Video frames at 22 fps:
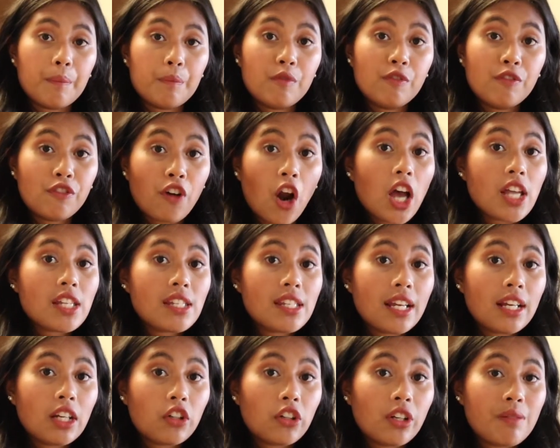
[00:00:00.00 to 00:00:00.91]

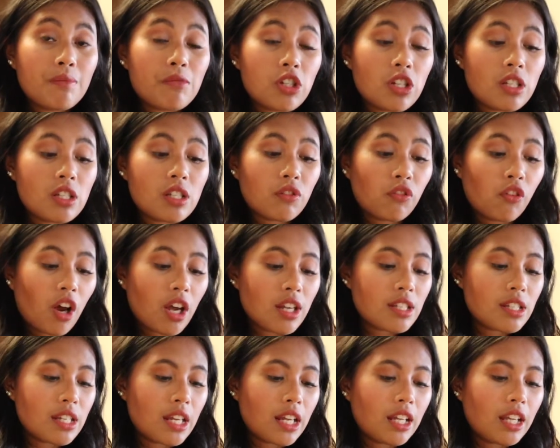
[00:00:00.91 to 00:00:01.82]
frosting, cream cheese
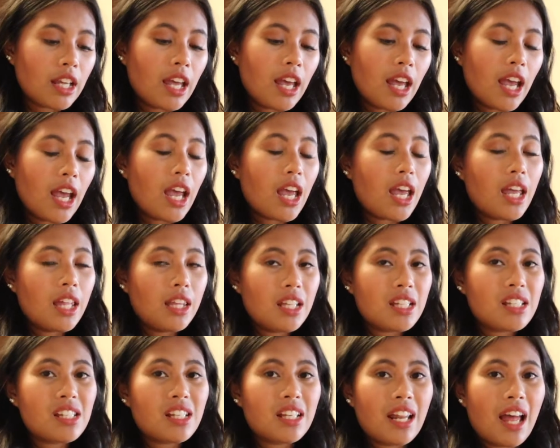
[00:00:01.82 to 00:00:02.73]
frosting, and
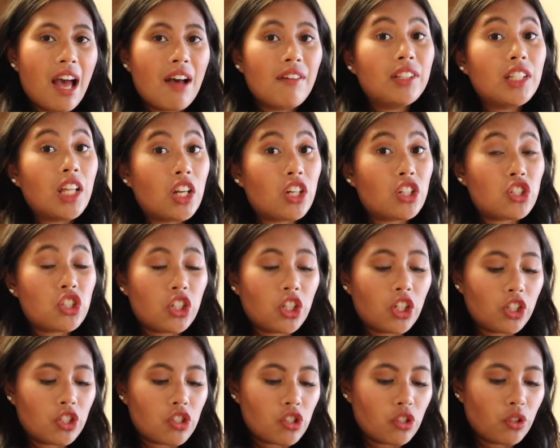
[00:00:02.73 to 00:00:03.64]
that's gonna have a lot of
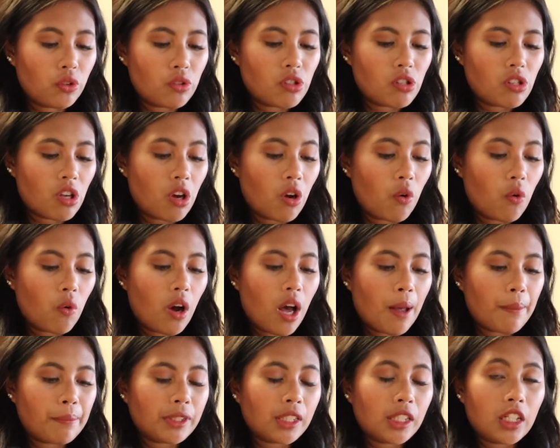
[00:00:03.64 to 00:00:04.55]
sugar too. So
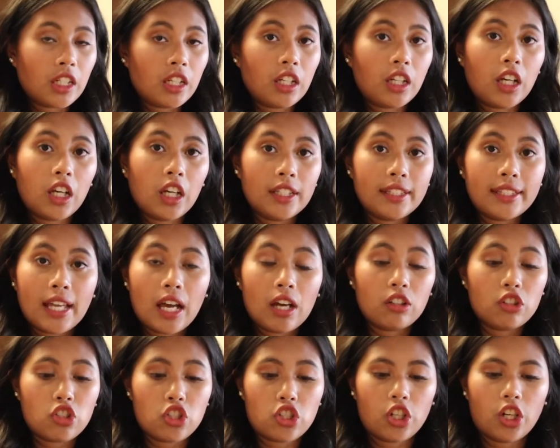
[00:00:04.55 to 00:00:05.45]
I'm gonna cut
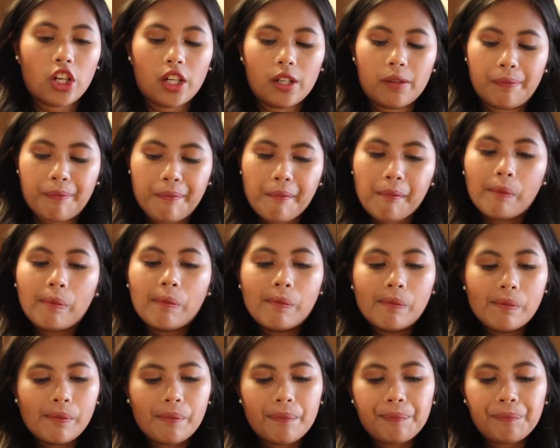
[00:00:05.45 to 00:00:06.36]
down the sugar.
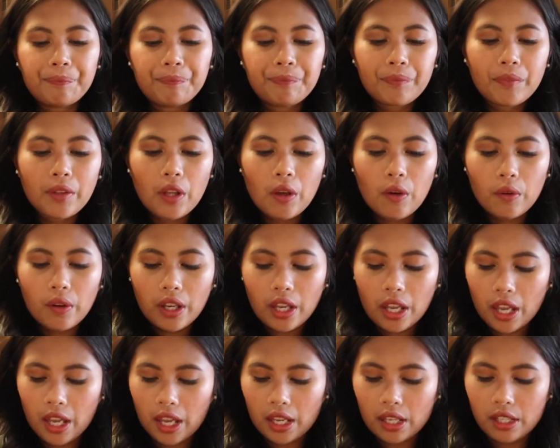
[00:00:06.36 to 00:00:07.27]

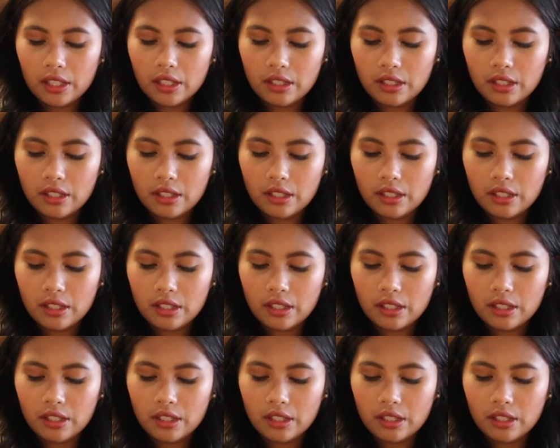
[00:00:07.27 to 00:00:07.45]
Okay.